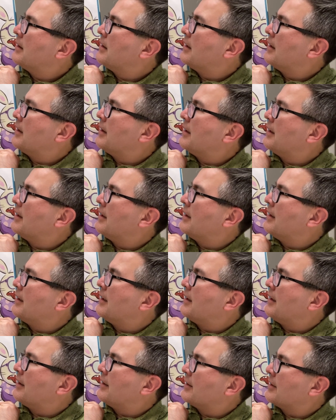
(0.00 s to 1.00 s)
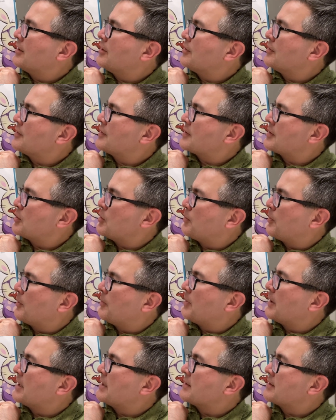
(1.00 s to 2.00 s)
Ah, here's
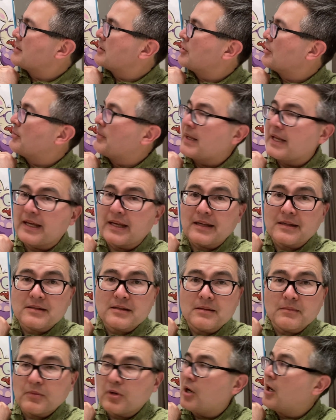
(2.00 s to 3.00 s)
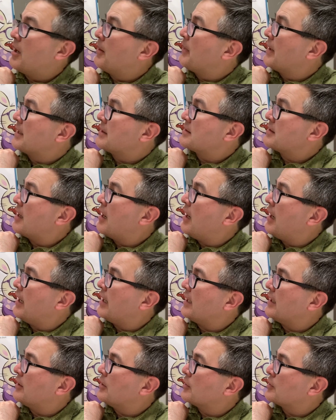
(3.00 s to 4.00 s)
SUPERBUNS here making some comments.
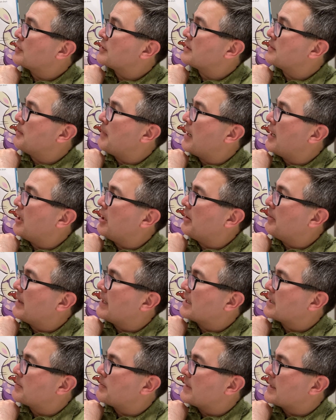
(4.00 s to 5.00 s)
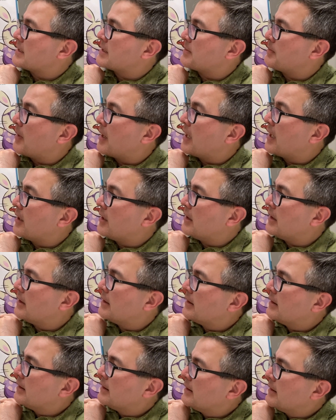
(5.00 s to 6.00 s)
Heidi, your smile makes me smile.
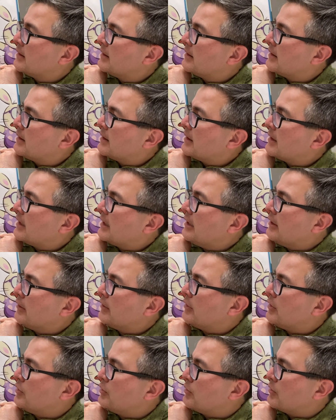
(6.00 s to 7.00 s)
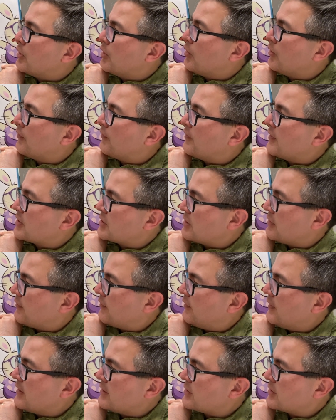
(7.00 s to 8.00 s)
Here you go, fishy
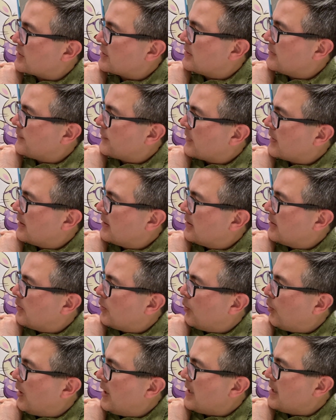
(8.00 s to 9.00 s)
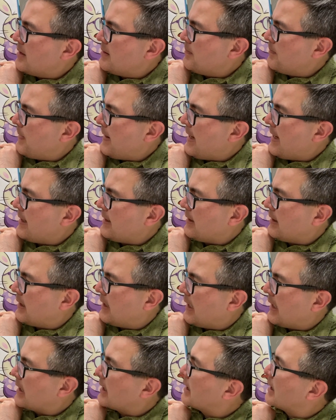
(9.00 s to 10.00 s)
fish. One
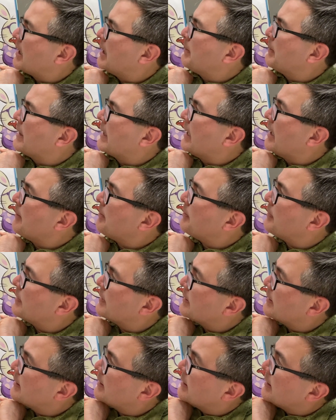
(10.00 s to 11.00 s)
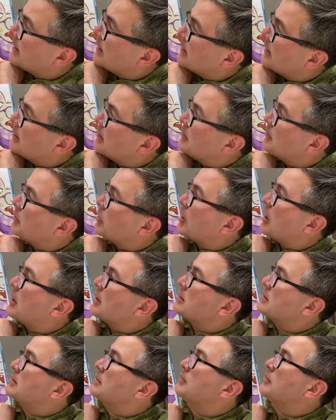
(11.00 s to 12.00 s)
pancake coming up.
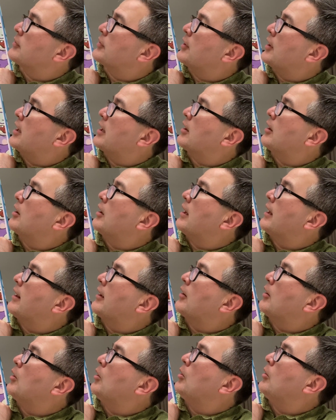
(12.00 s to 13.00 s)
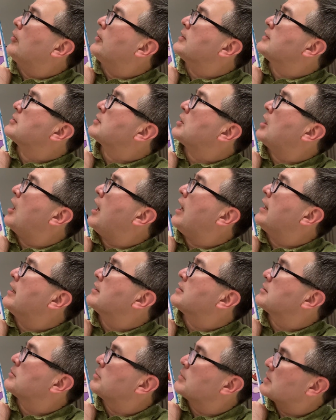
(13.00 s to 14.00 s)
Blossom thought that all this
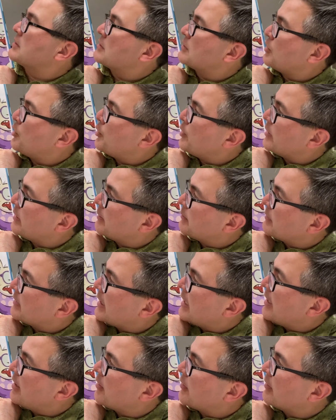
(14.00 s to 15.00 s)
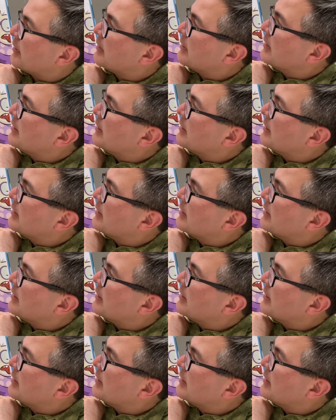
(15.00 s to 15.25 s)
kindness was slowing them down.